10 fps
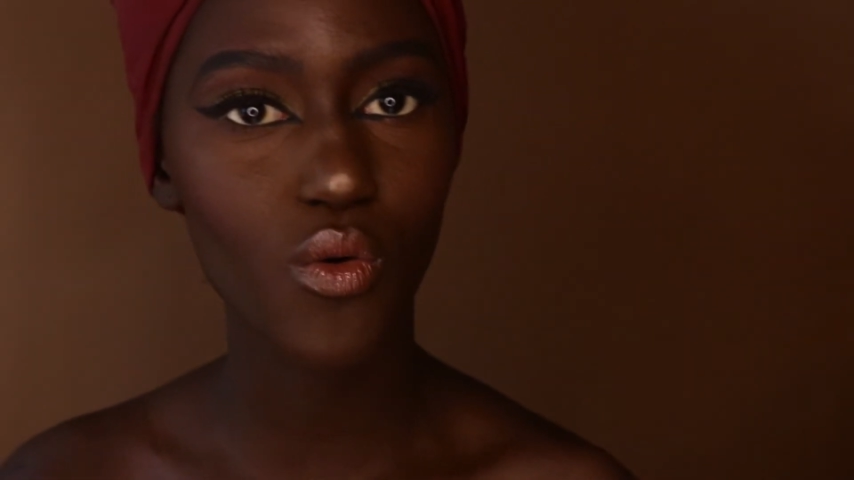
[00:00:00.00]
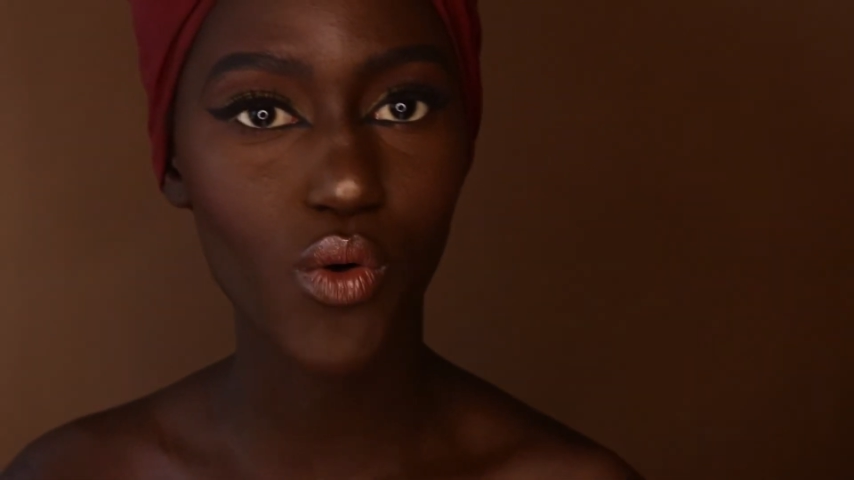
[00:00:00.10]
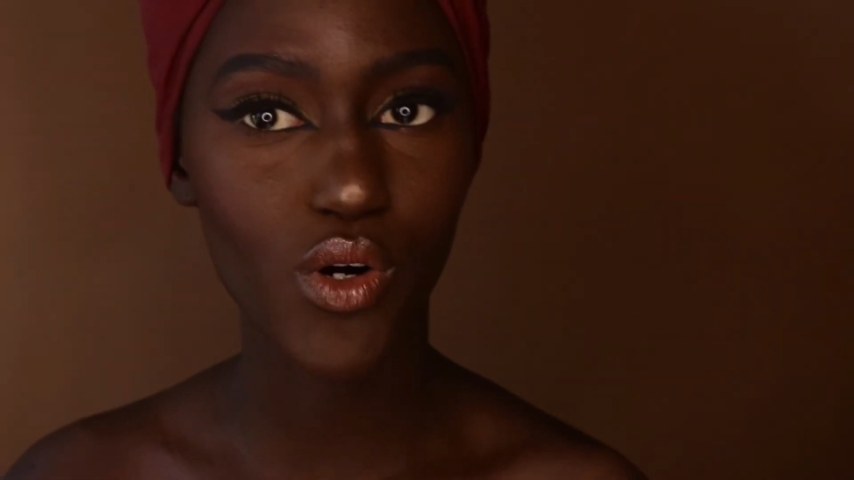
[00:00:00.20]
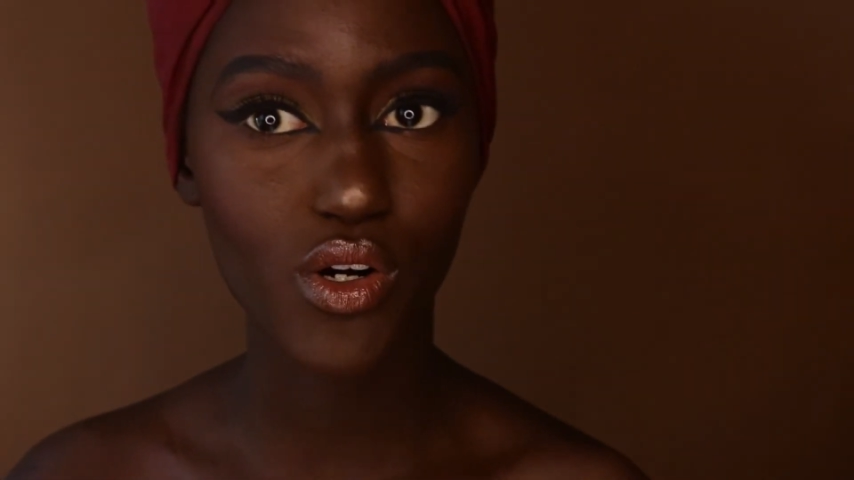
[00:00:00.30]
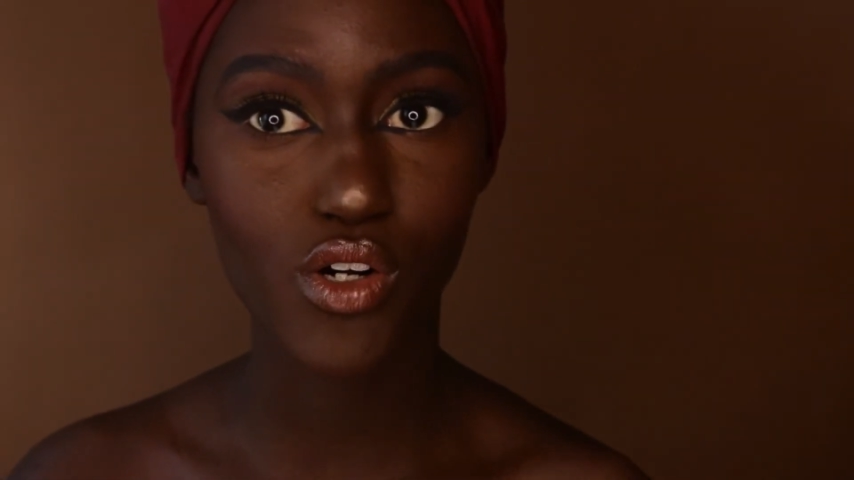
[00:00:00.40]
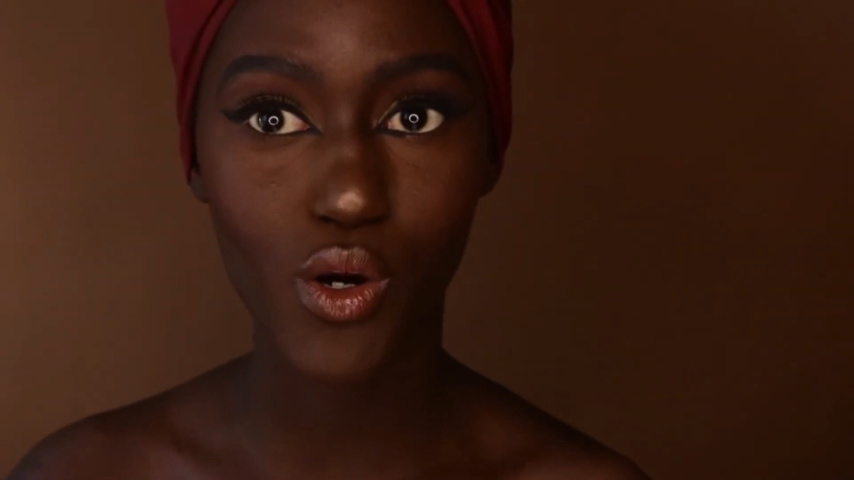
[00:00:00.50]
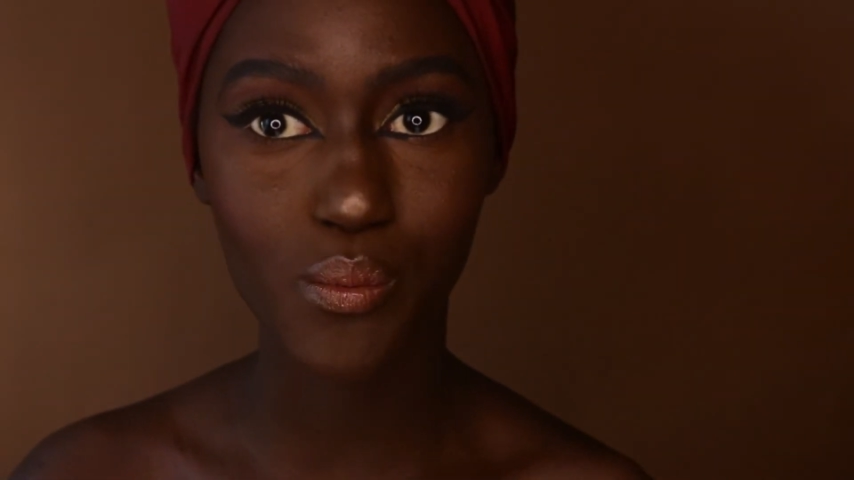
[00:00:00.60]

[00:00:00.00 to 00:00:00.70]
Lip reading: or go